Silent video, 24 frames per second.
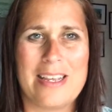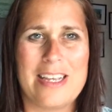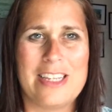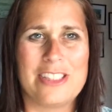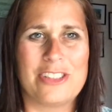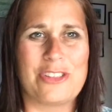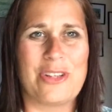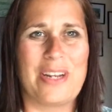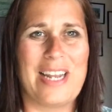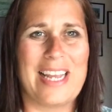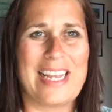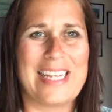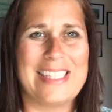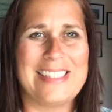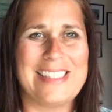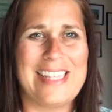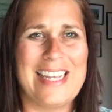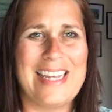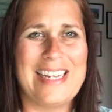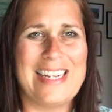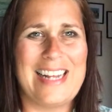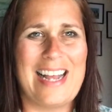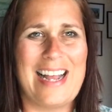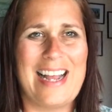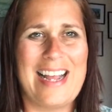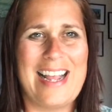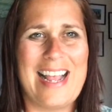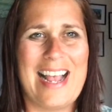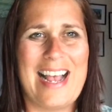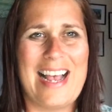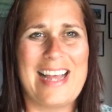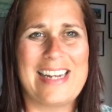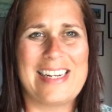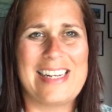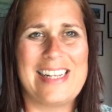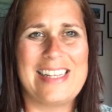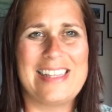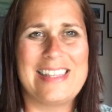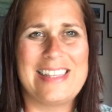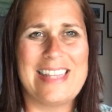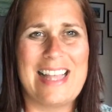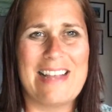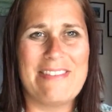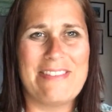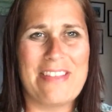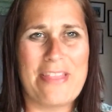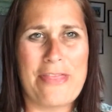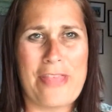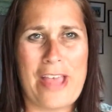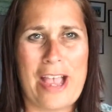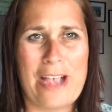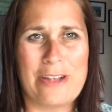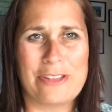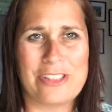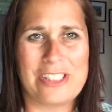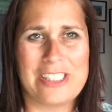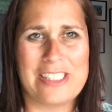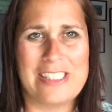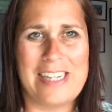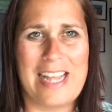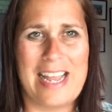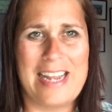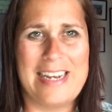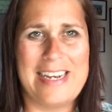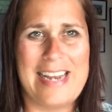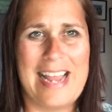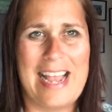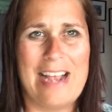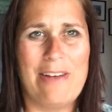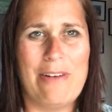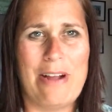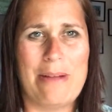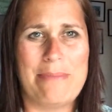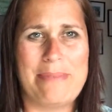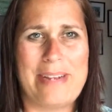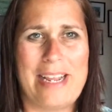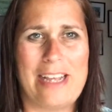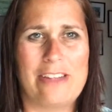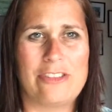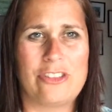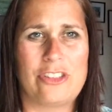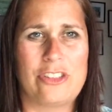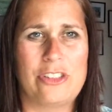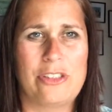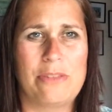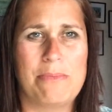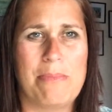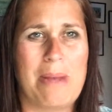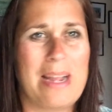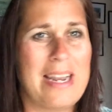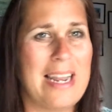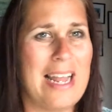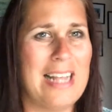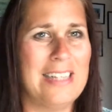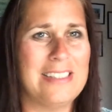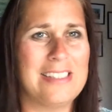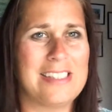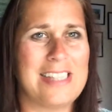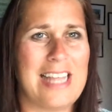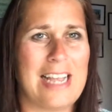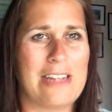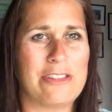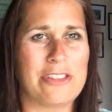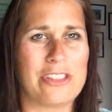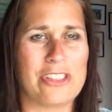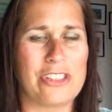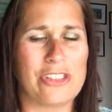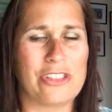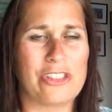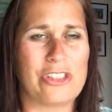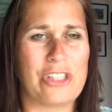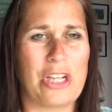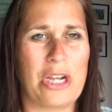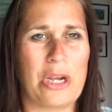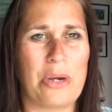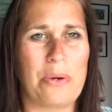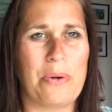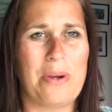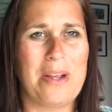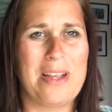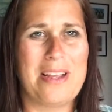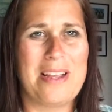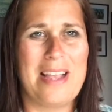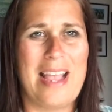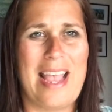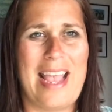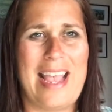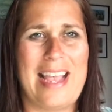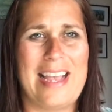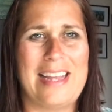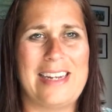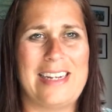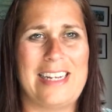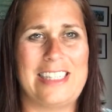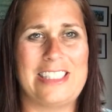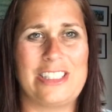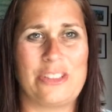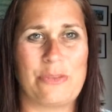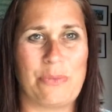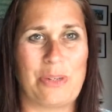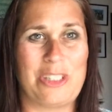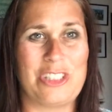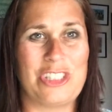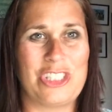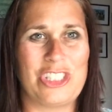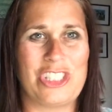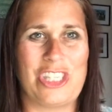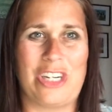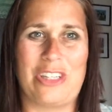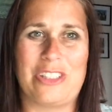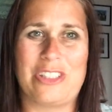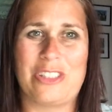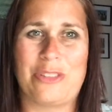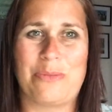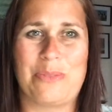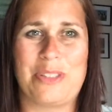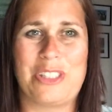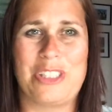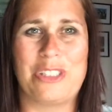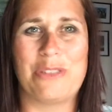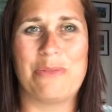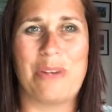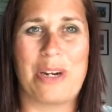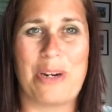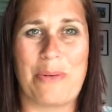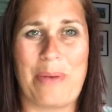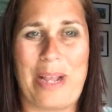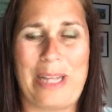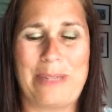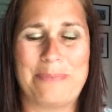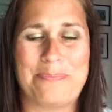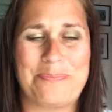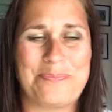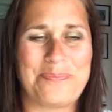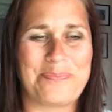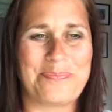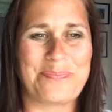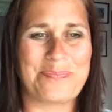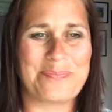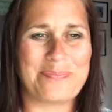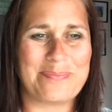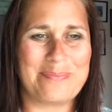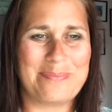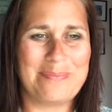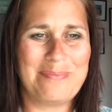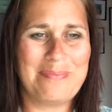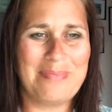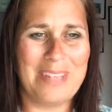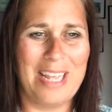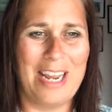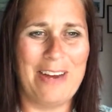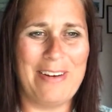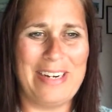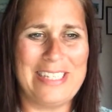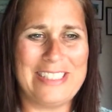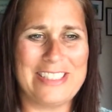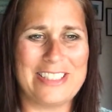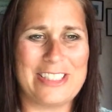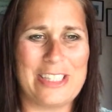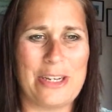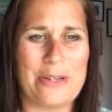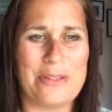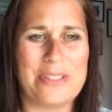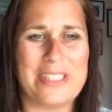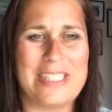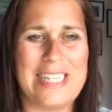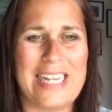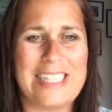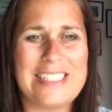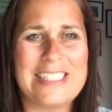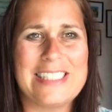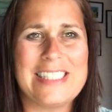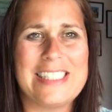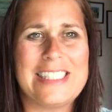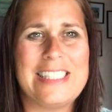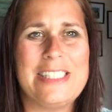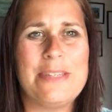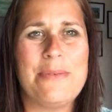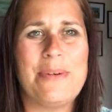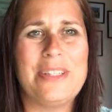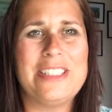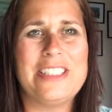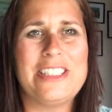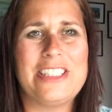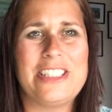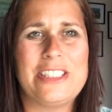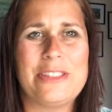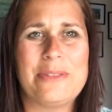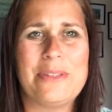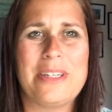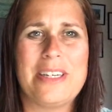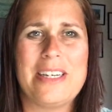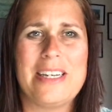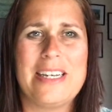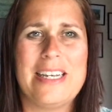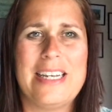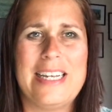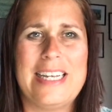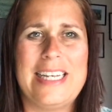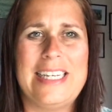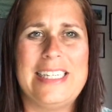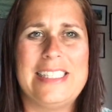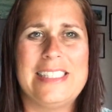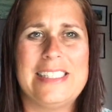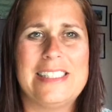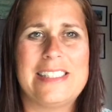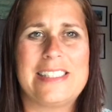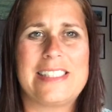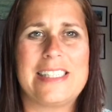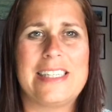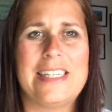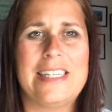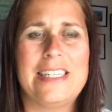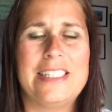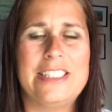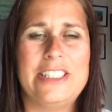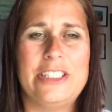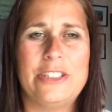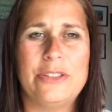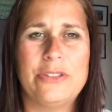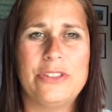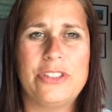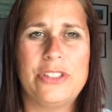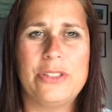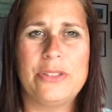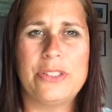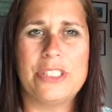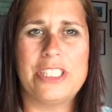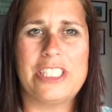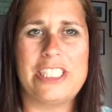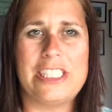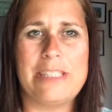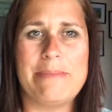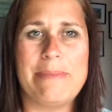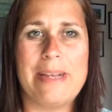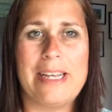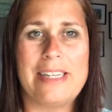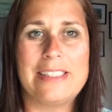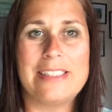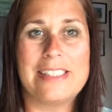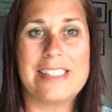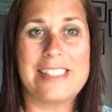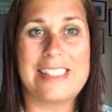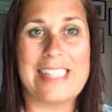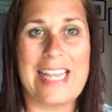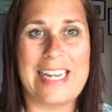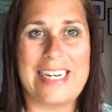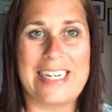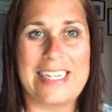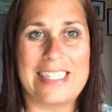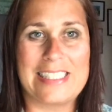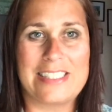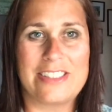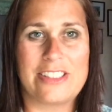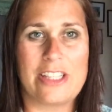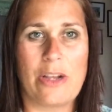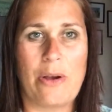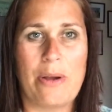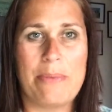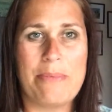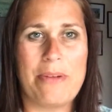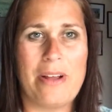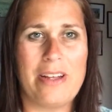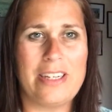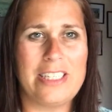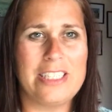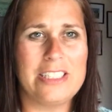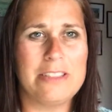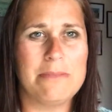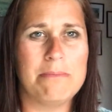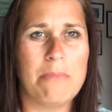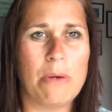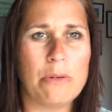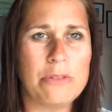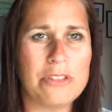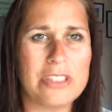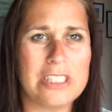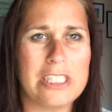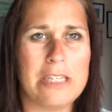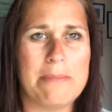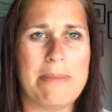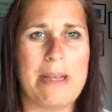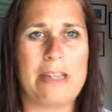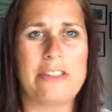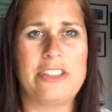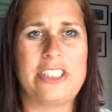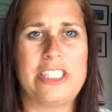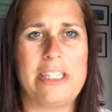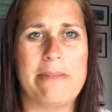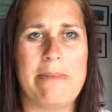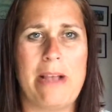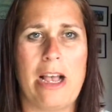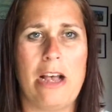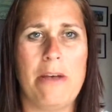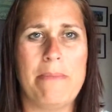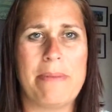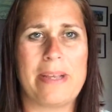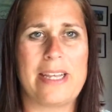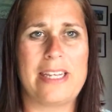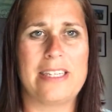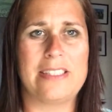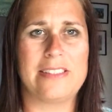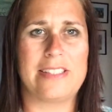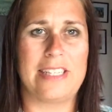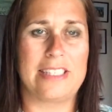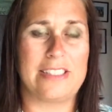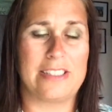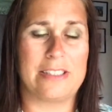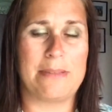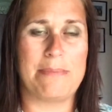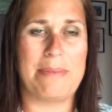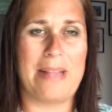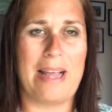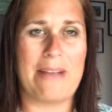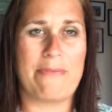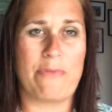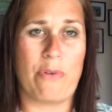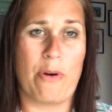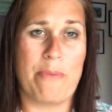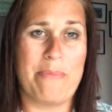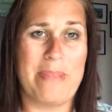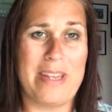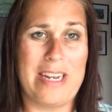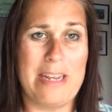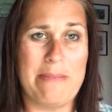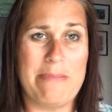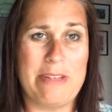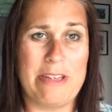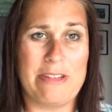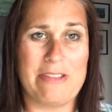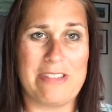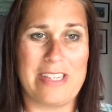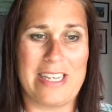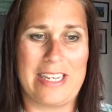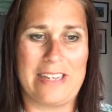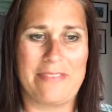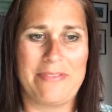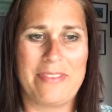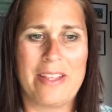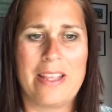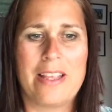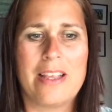So like I said, I had 11,000 and now I'm down to my last 1,000 or so, and I just wanted to share this with you right away. All right, so the next thing you want to do is use your Gmail settings. So I'm talking mostly about Gmail because that's the platform that I'm using.